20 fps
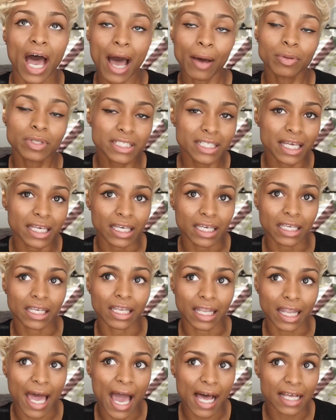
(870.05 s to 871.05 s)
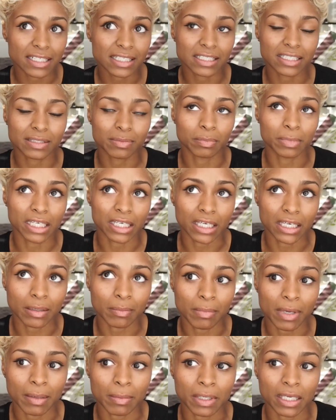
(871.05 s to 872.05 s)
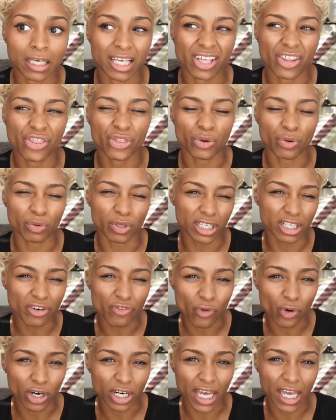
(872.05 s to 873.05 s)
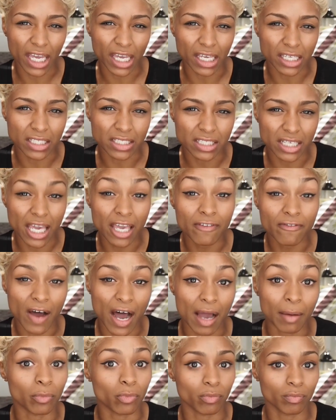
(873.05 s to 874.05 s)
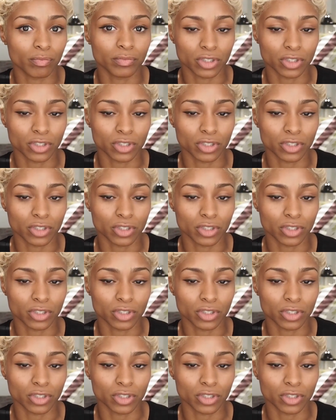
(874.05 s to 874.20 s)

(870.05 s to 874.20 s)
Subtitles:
I would say it lasts me maybe 3 to 4 days if I'm,